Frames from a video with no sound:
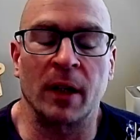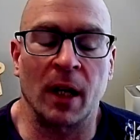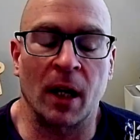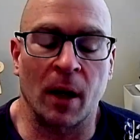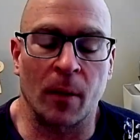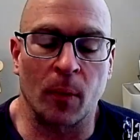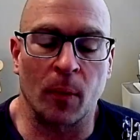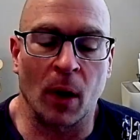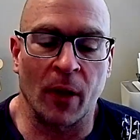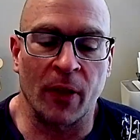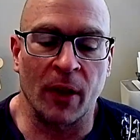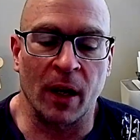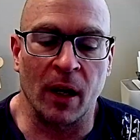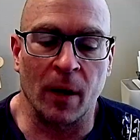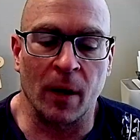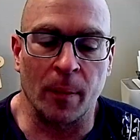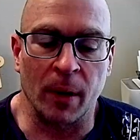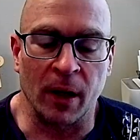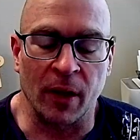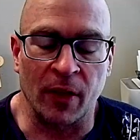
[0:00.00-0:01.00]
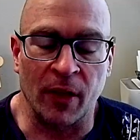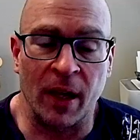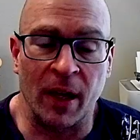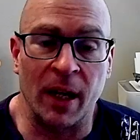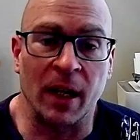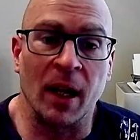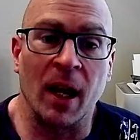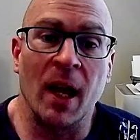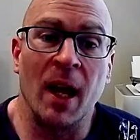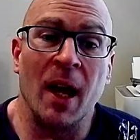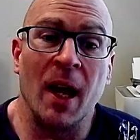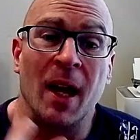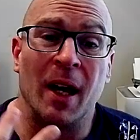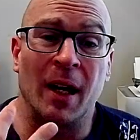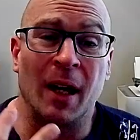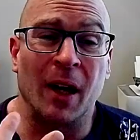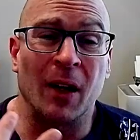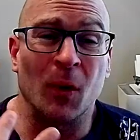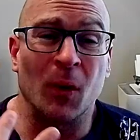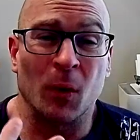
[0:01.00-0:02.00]
I brought that up in a thing, and I
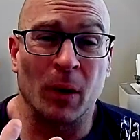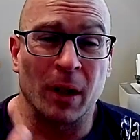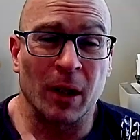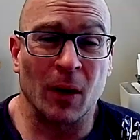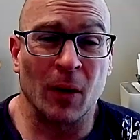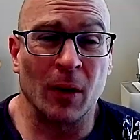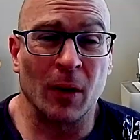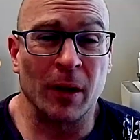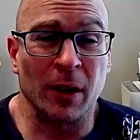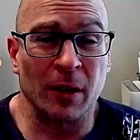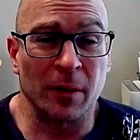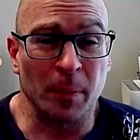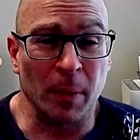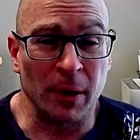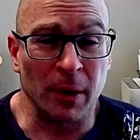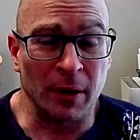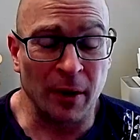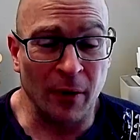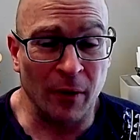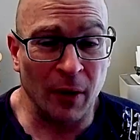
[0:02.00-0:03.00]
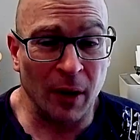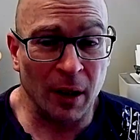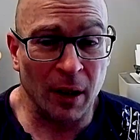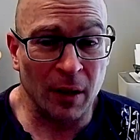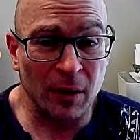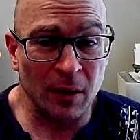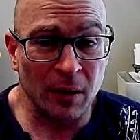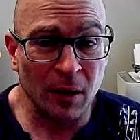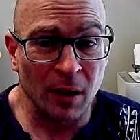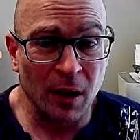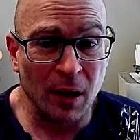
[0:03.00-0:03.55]
don't want to go into specifics